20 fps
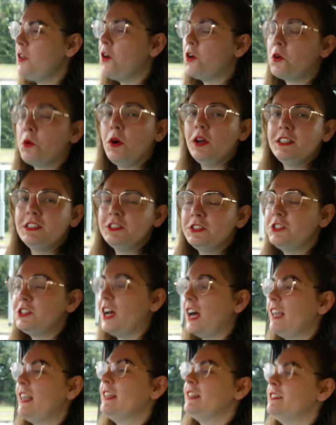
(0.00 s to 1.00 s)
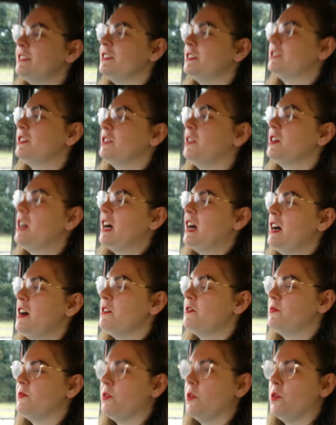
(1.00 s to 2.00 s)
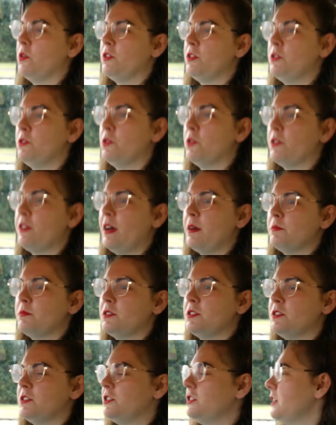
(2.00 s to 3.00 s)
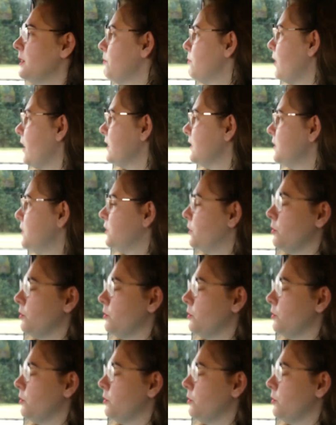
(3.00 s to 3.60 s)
quite a challenge for the Northamptonshire branch